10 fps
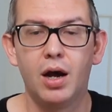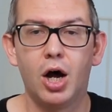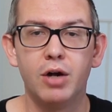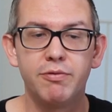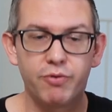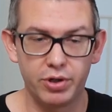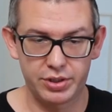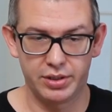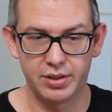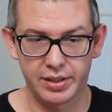
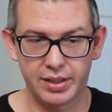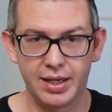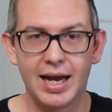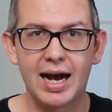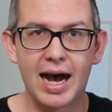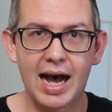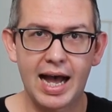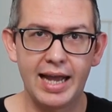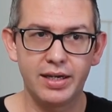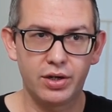Unfortunately,
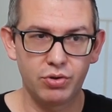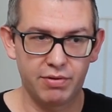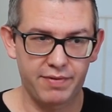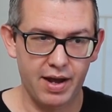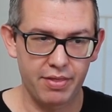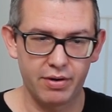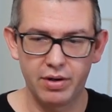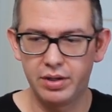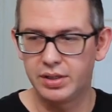I, your father,